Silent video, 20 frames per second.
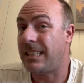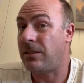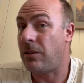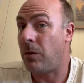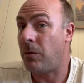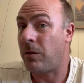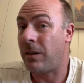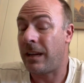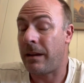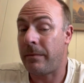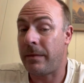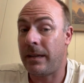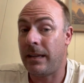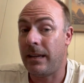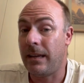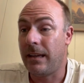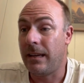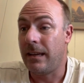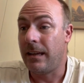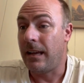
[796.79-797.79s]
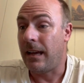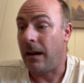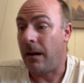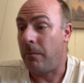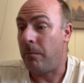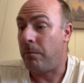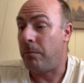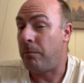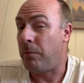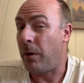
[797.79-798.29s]
So I'm going to get me,
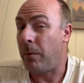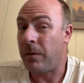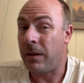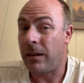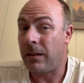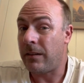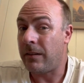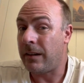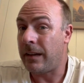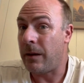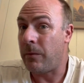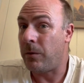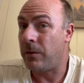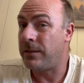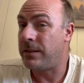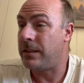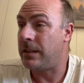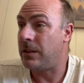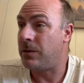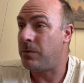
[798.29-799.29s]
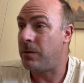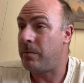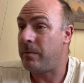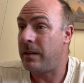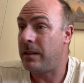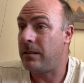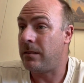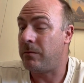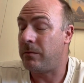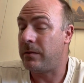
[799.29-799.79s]
I'm probably only going to get one stitch with
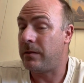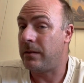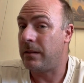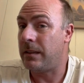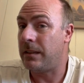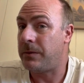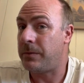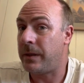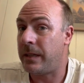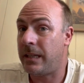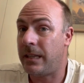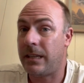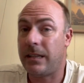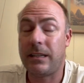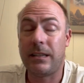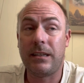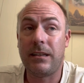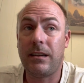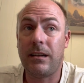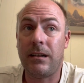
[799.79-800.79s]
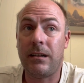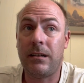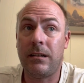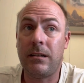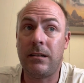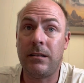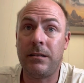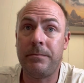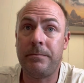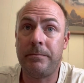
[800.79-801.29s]
me done this week
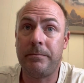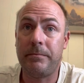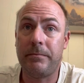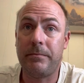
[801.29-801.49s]
because